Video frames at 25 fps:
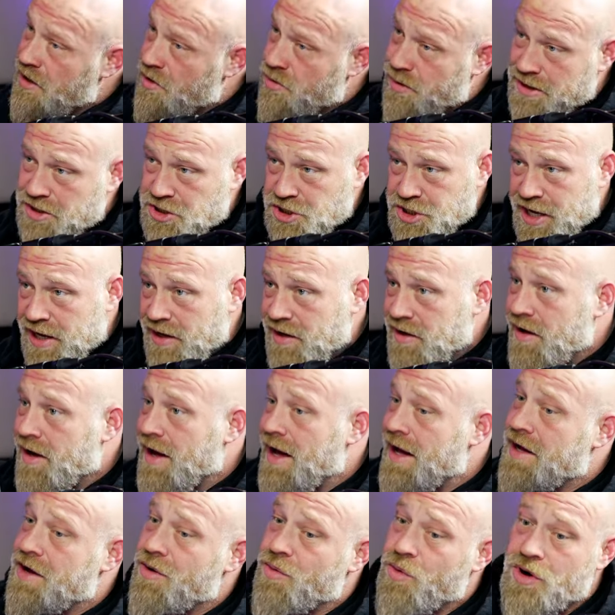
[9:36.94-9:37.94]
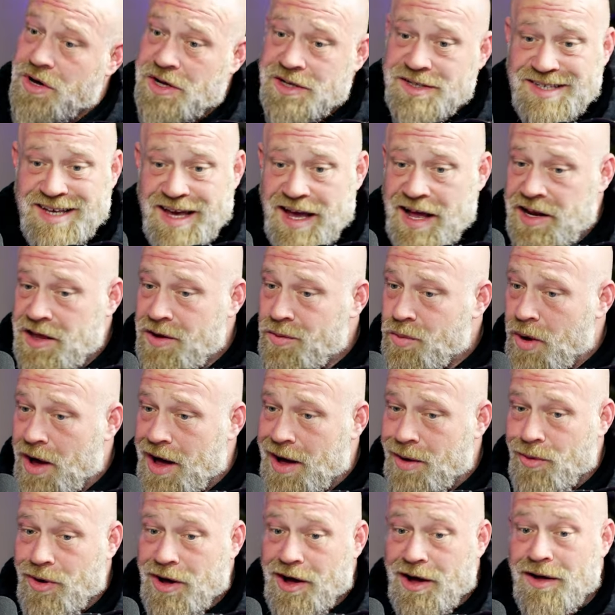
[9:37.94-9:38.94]
Quick Check. I could walk into any
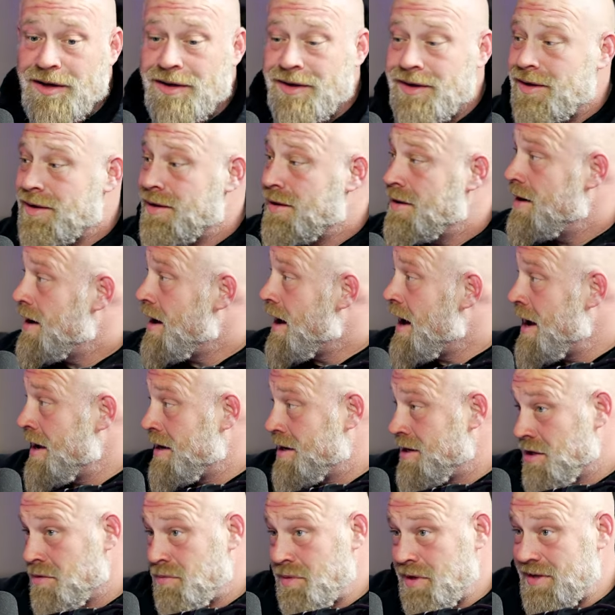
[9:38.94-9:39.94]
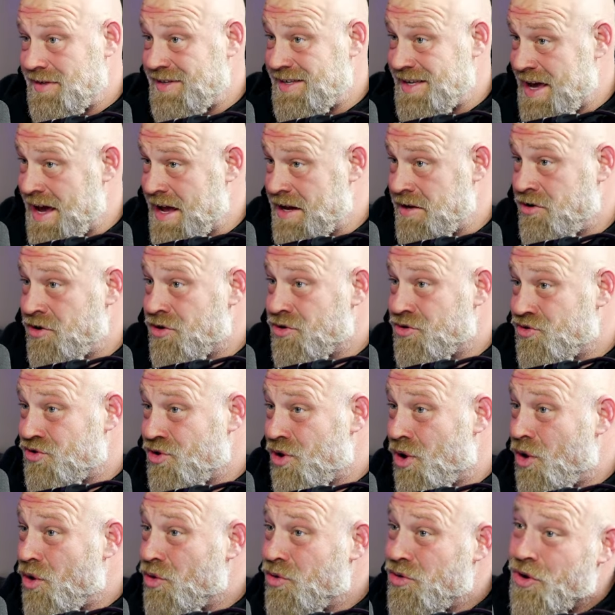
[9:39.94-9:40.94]
Wawa. I could be ten years
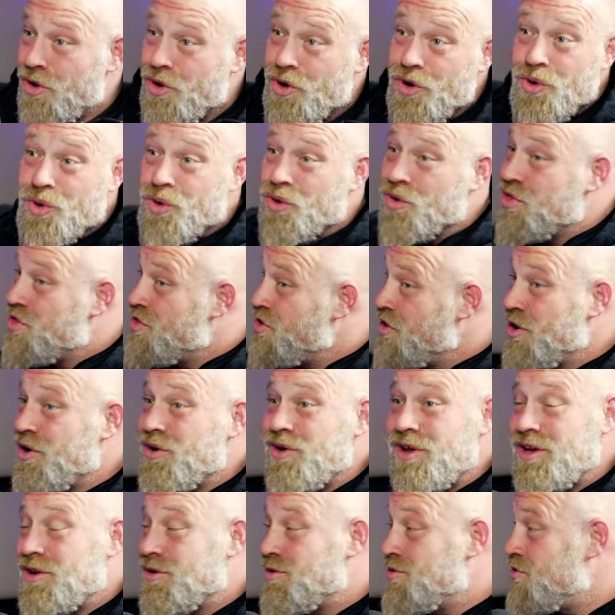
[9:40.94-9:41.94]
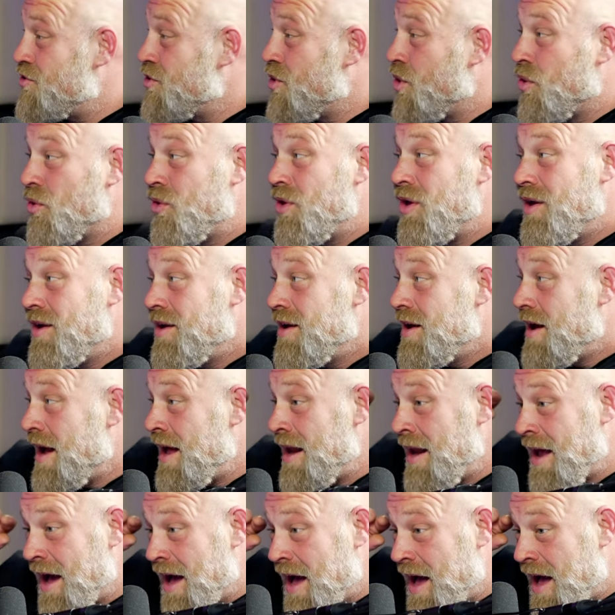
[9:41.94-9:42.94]
old or thirty years old,
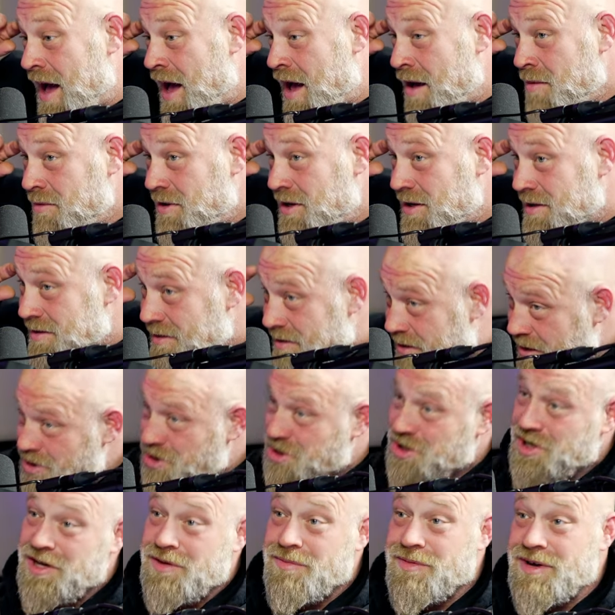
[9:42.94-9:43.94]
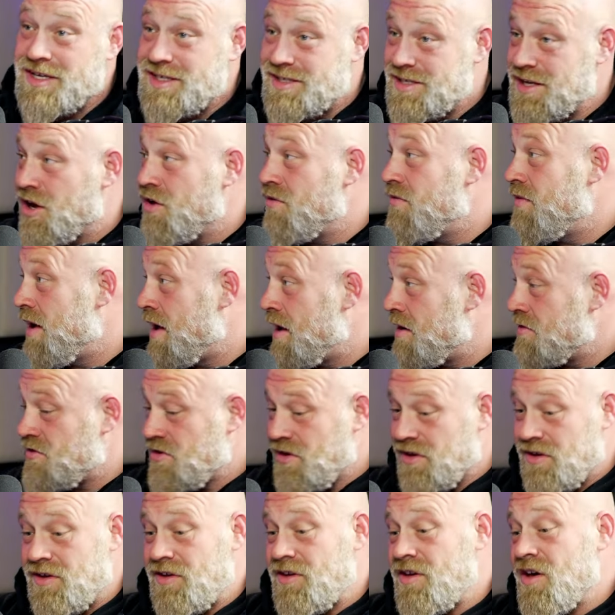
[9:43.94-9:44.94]
and I'm conditioning myself as a
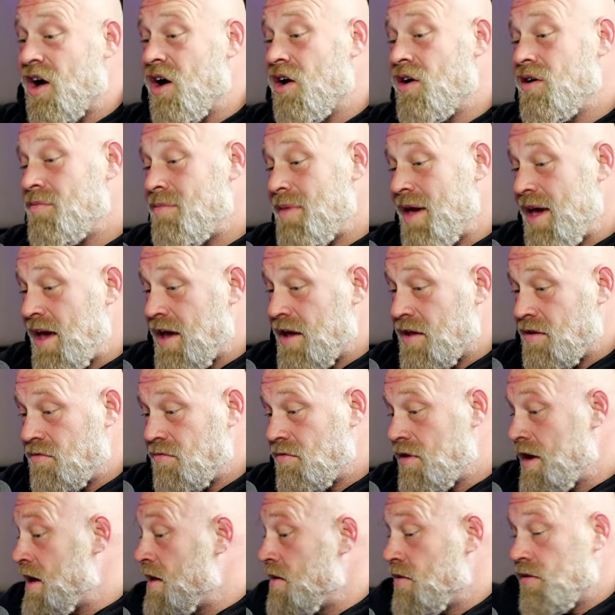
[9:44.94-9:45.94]
young man right.